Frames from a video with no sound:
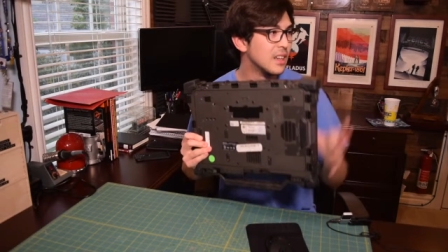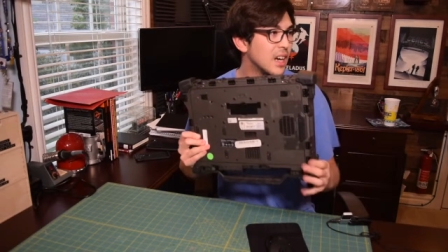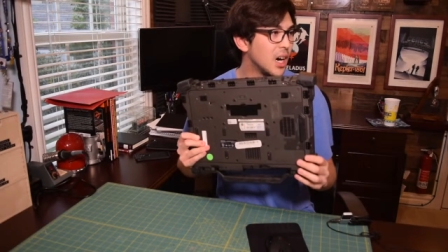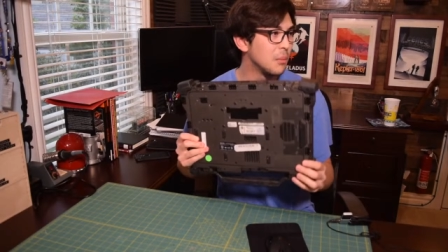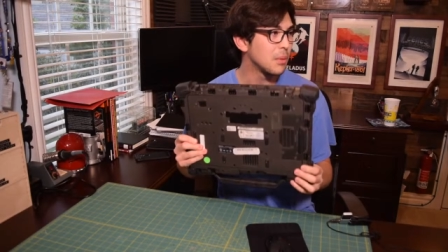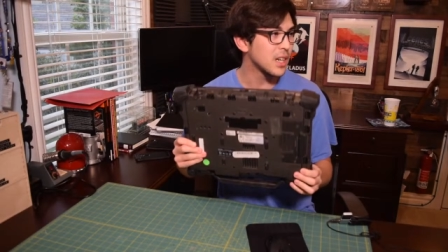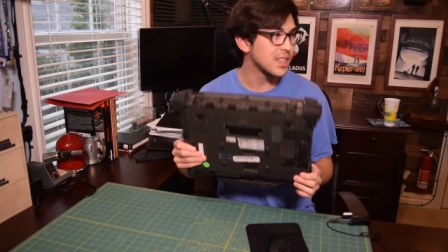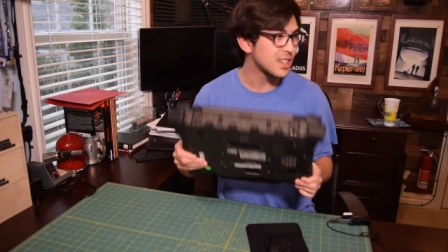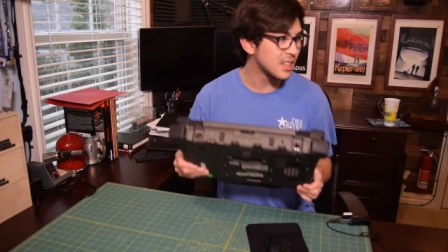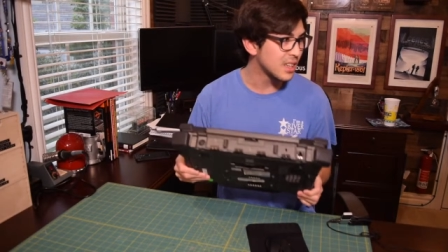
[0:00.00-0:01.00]
Um, but I
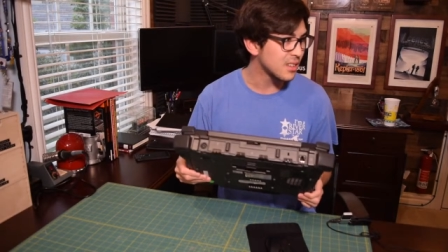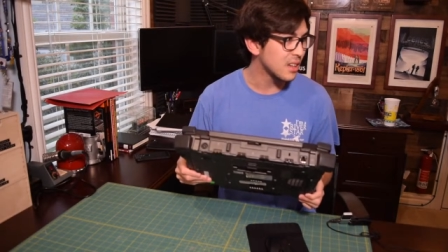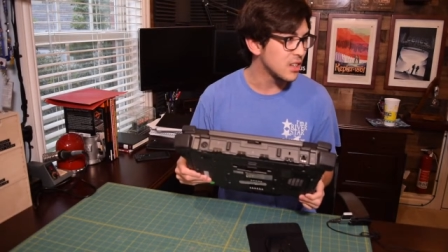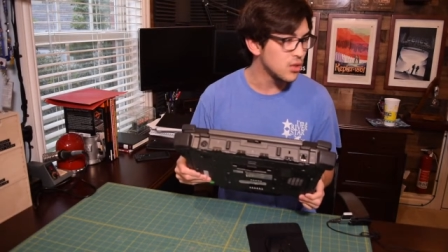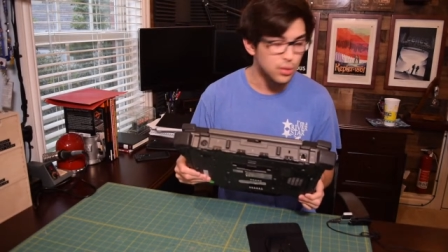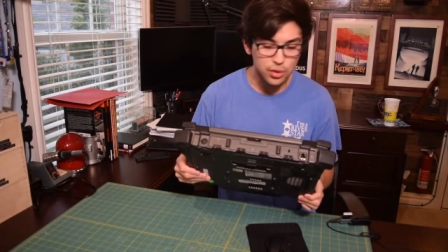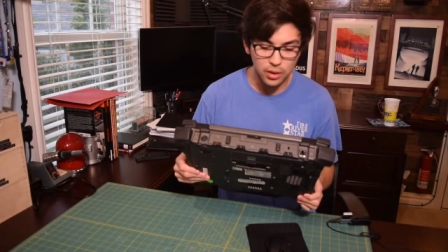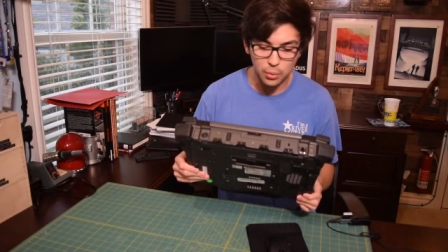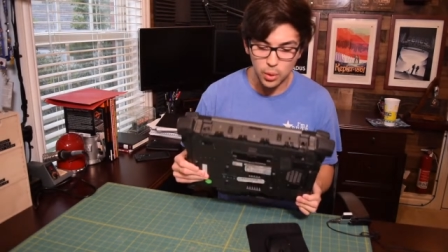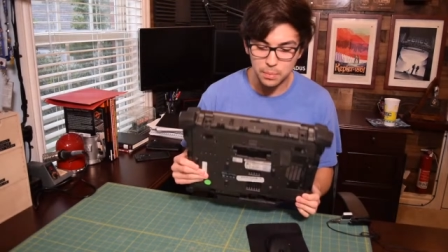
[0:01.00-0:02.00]
think that
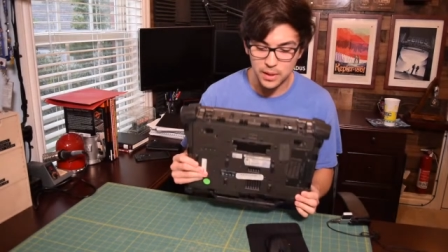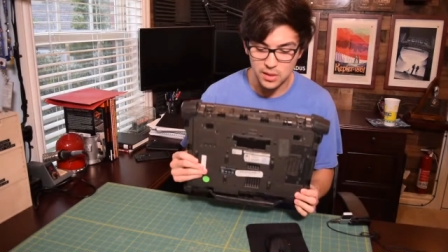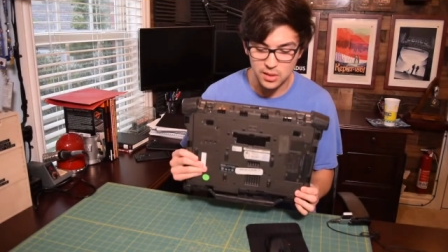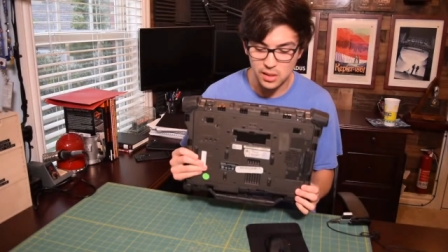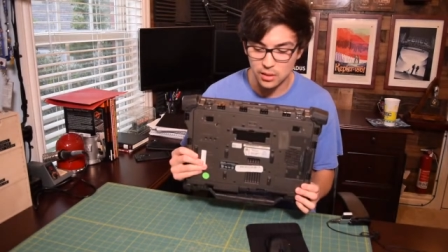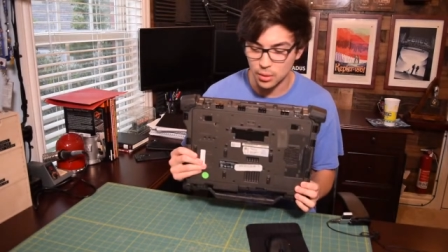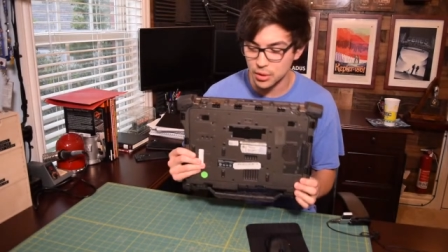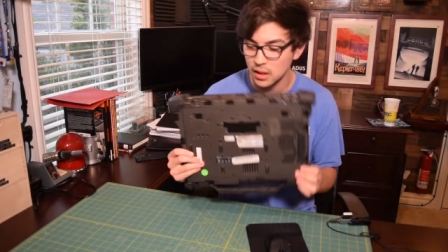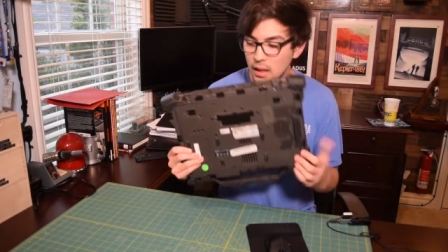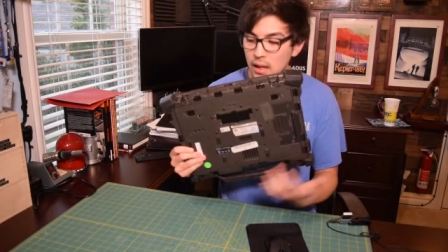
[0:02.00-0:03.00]
usually would be sealed.